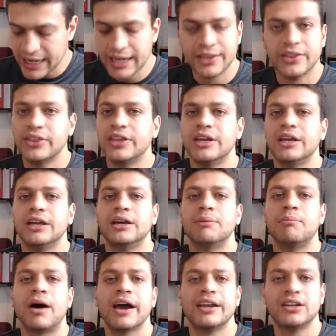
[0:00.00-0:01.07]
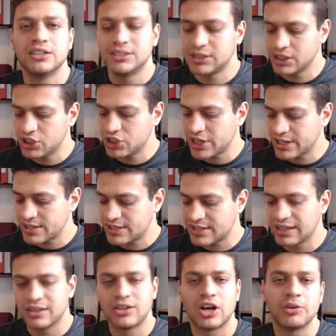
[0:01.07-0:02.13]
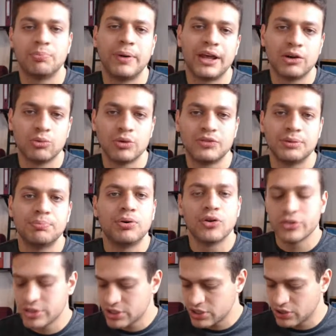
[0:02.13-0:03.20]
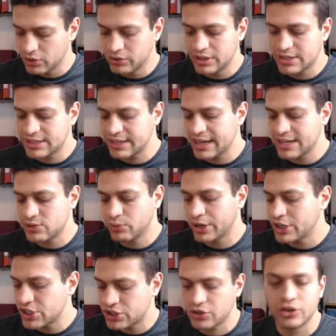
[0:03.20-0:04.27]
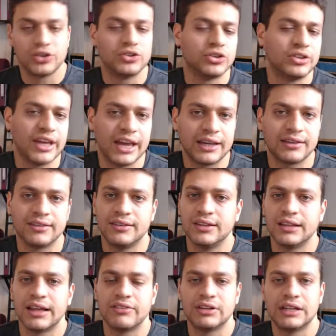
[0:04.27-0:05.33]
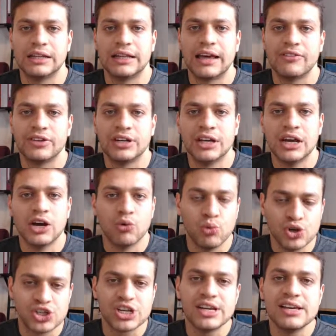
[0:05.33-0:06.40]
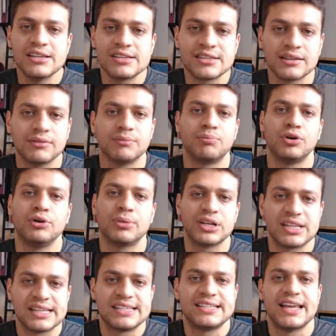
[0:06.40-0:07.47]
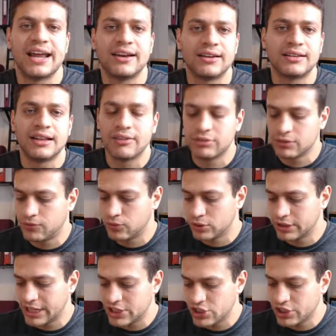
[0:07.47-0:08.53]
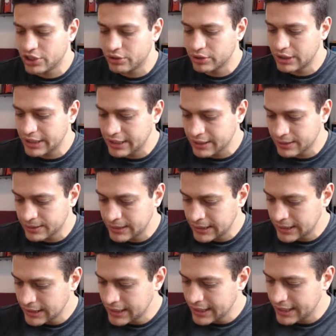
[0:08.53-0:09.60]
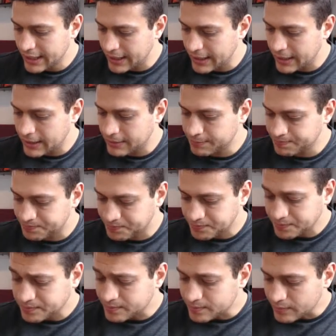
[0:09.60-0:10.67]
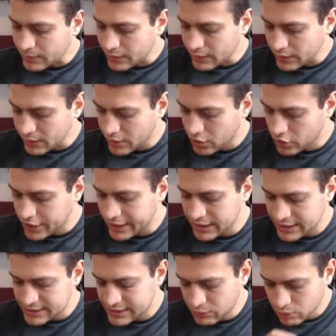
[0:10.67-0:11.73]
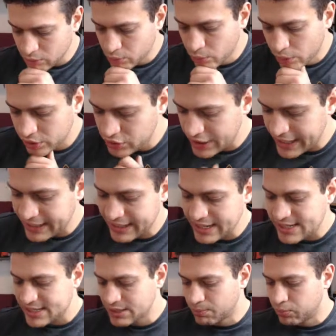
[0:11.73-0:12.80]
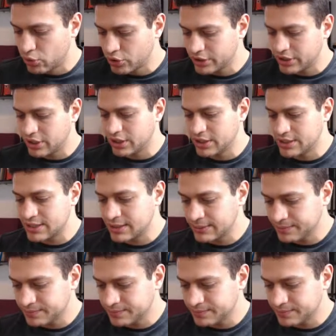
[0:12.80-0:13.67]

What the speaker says: the minor synergizes a lot better with the poison. So in this case, we're just going to take the level 11, which is pretty much the standard level for Legendary League. Okay, let's see what we want to add as support cards.